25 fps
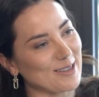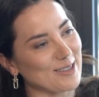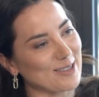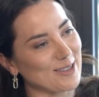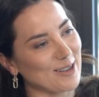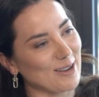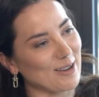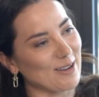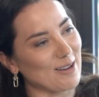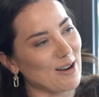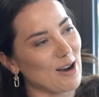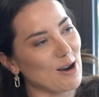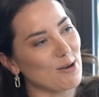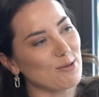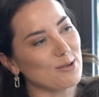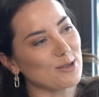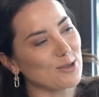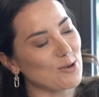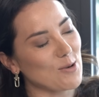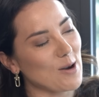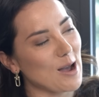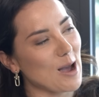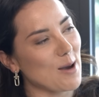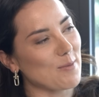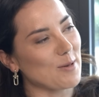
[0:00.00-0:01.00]
So I was
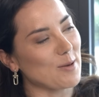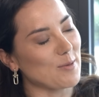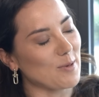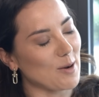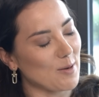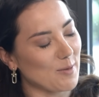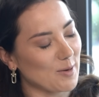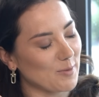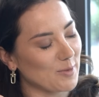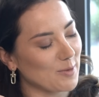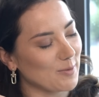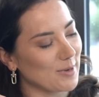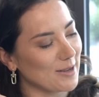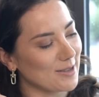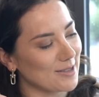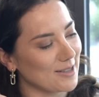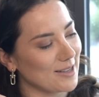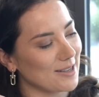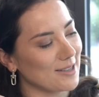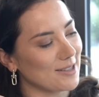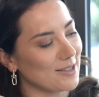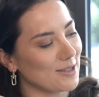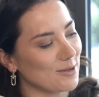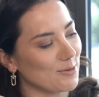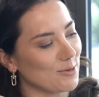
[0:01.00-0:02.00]
quite happy. But I remember my
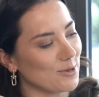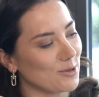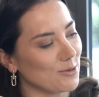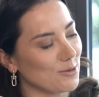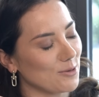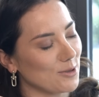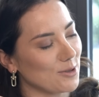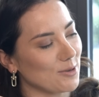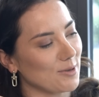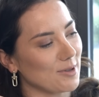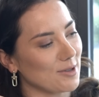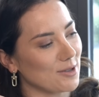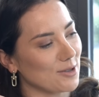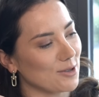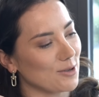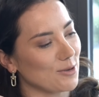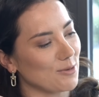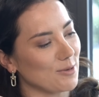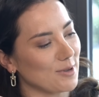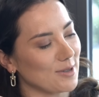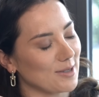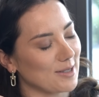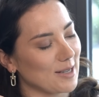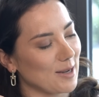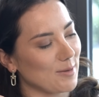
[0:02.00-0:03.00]
sister was also at the
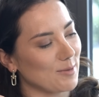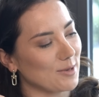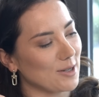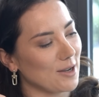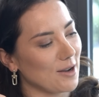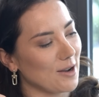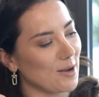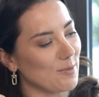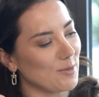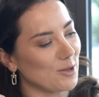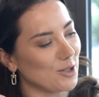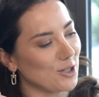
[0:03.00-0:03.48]
school at the same time,